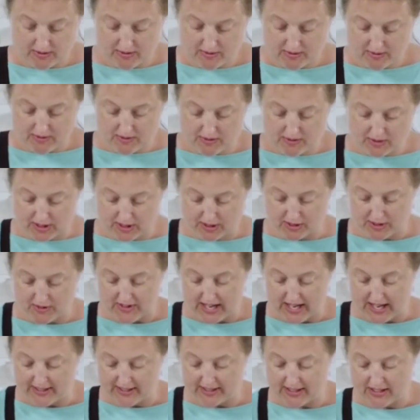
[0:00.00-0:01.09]
So I'm going to
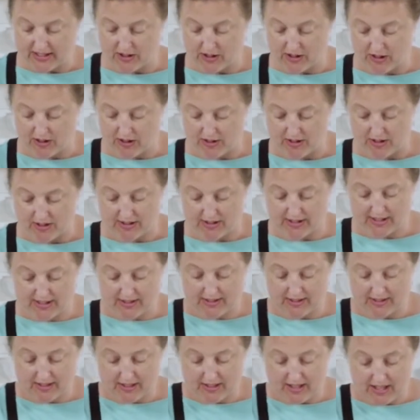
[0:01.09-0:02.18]
divide this into
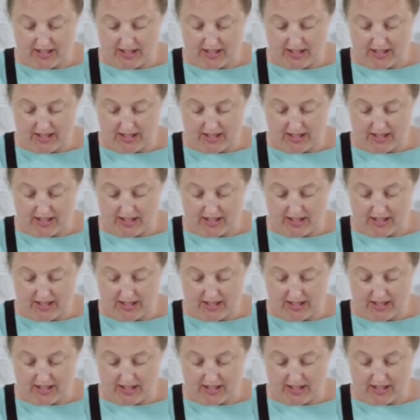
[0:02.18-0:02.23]
thirds.